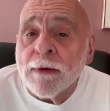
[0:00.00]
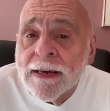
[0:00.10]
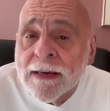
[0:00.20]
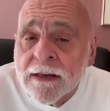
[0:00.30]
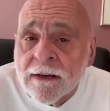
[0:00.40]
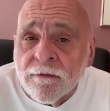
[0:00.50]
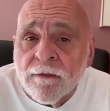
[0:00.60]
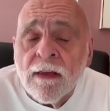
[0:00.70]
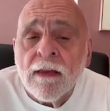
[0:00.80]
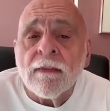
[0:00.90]
being
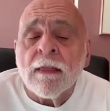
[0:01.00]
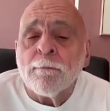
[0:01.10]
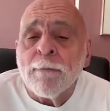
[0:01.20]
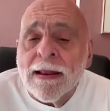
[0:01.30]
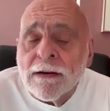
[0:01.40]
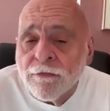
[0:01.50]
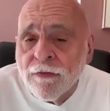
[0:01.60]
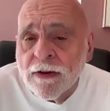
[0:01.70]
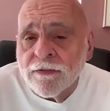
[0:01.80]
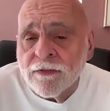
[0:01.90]
that
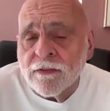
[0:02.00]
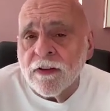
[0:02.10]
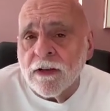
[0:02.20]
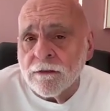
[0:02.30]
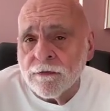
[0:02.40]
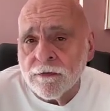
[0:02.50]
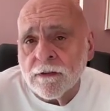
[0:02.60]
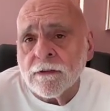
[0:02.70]
manifests itself.